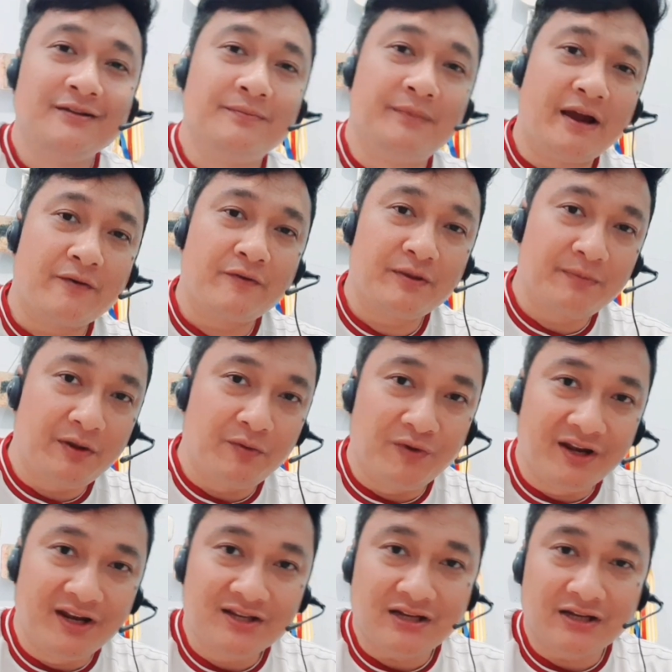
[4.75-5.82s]
Back with me,
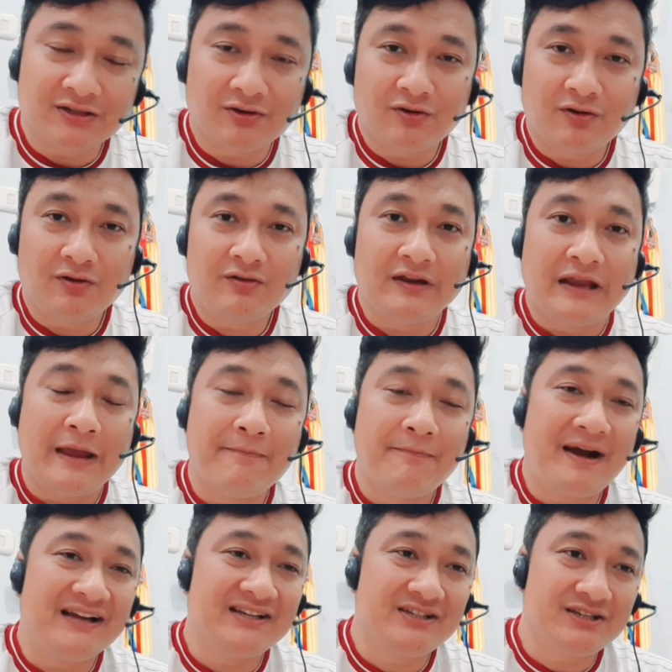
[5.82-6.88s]
Widi Sasongo in
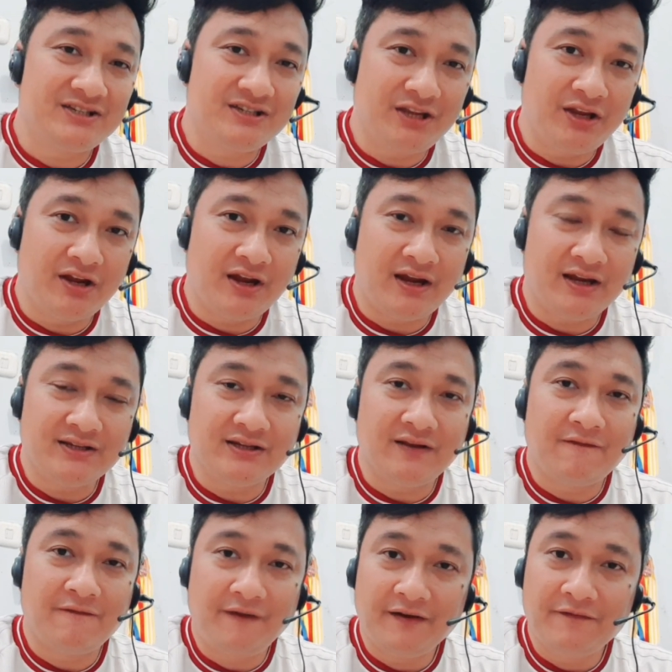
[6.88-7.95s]
Manchester United,
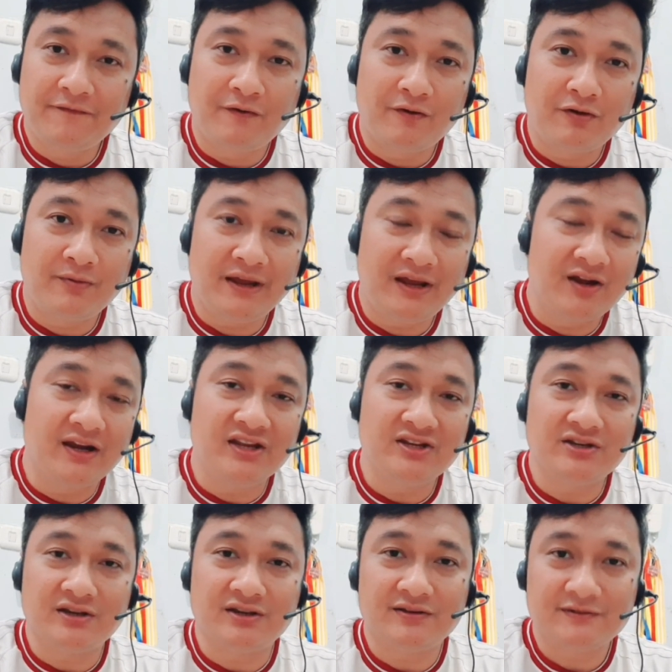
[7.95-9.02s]
Fan Forum
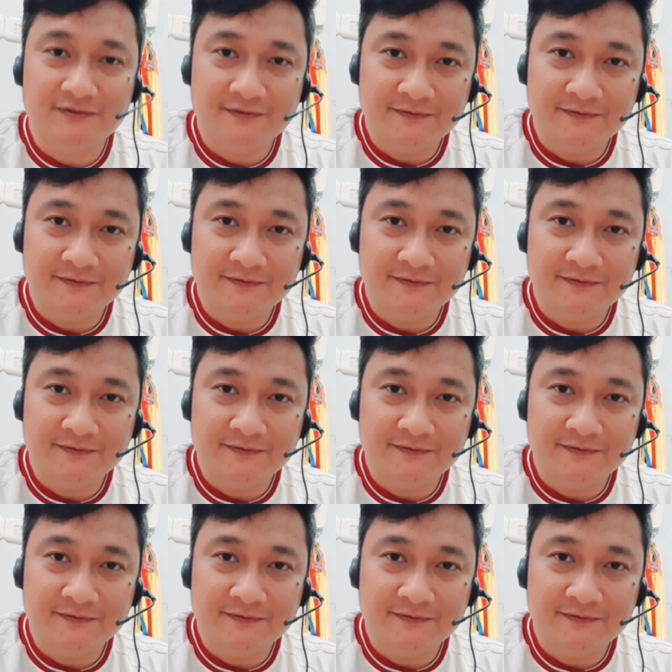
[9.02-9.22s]
Indonesia.